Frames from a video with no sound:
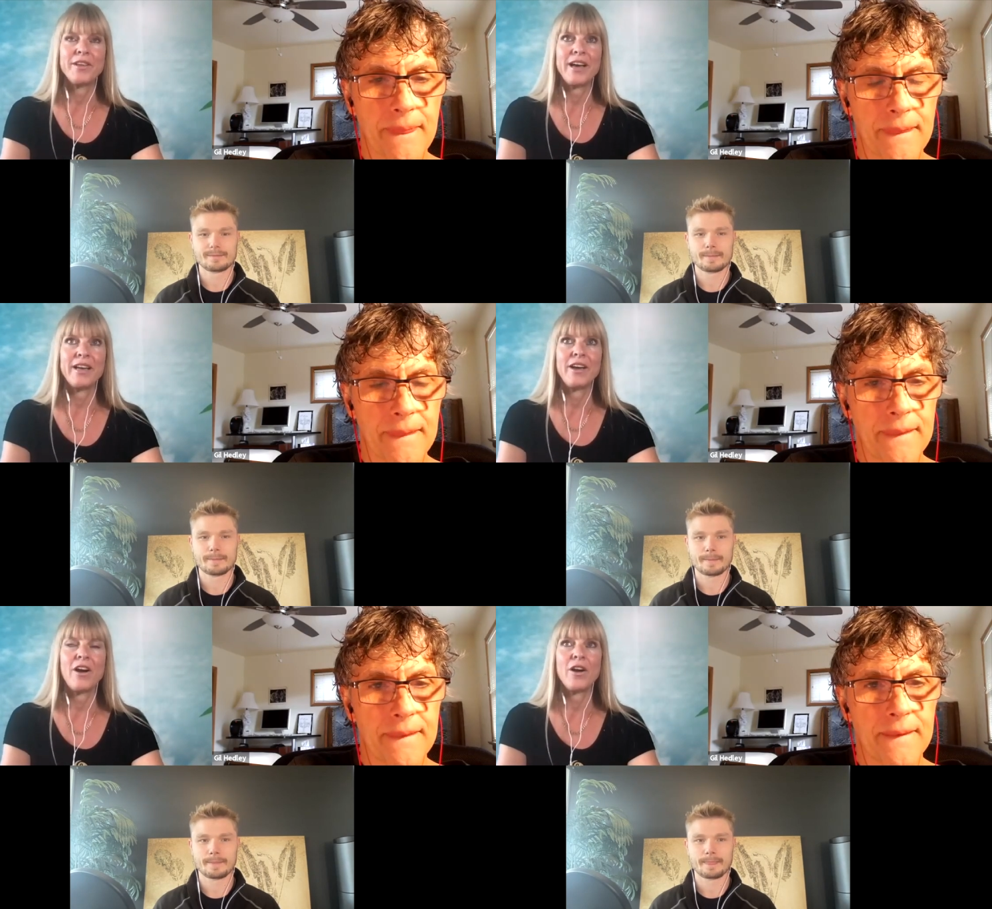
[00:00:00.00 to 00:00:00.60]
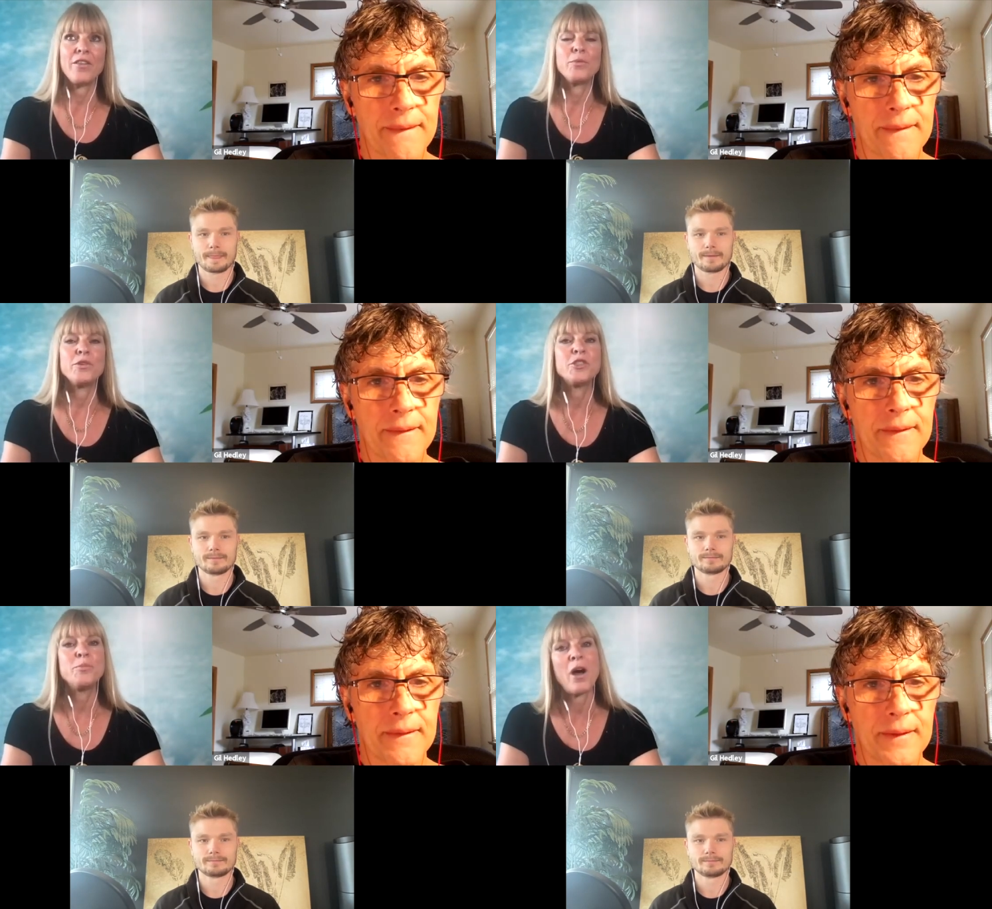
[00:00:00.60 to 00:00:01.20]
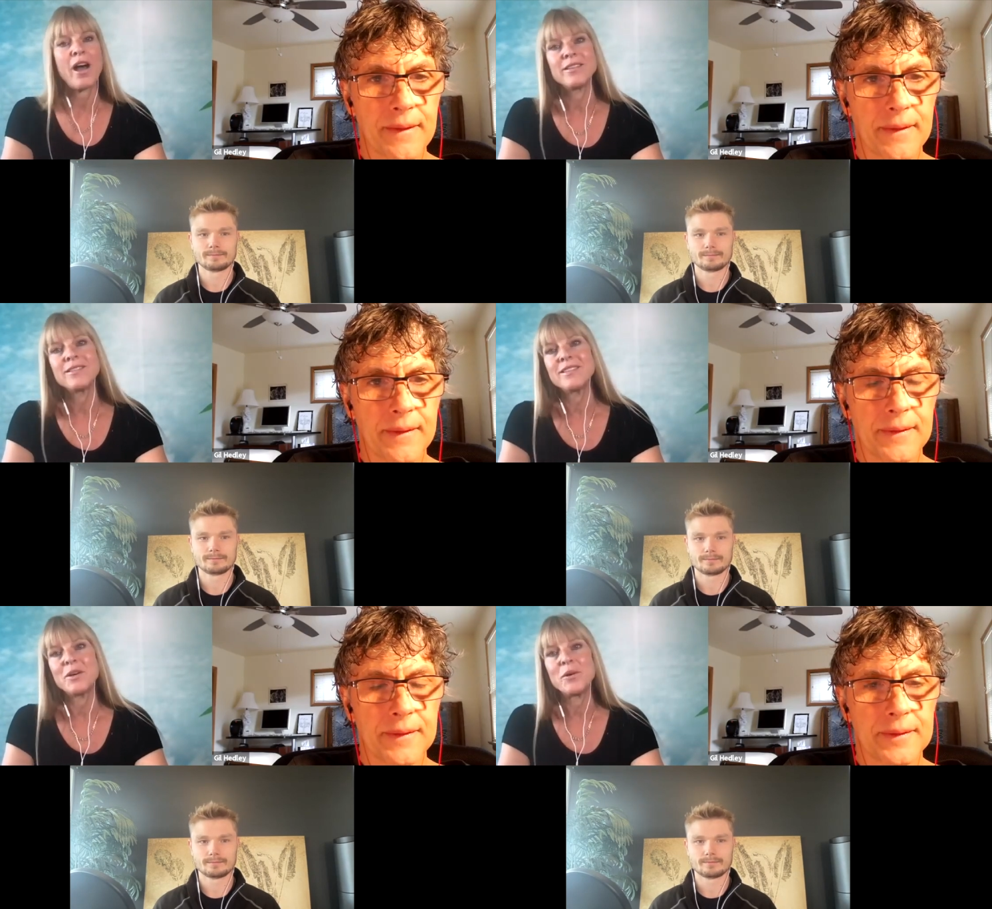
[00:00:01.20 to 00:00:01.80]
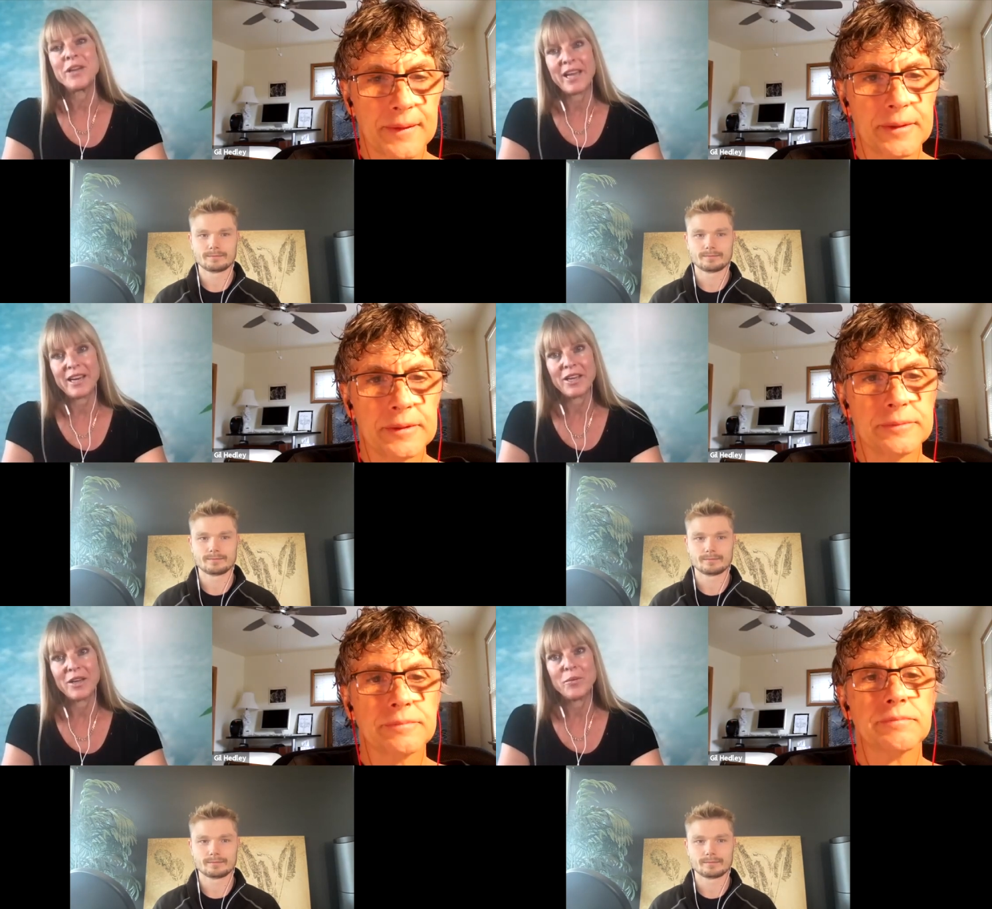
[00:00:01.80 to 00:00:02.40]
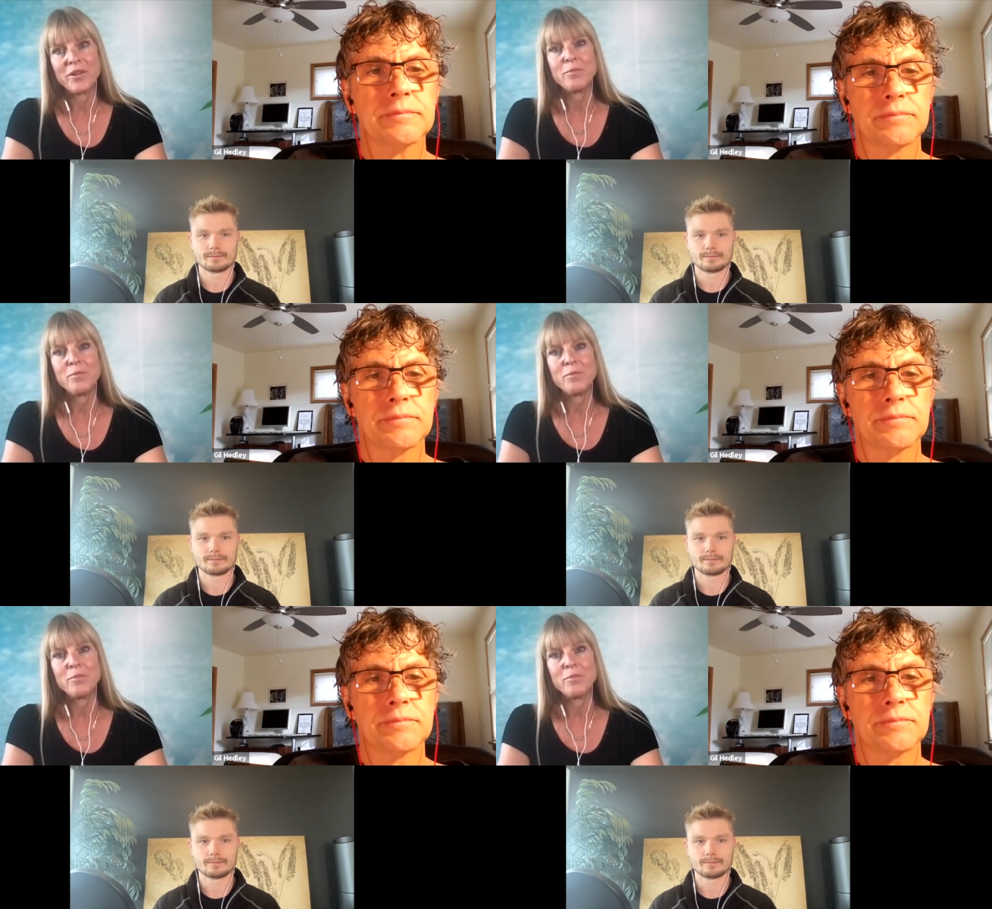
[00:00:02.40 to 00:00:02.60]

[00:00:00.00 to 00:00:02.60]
Speaker 1: uh, the response that we're getting with the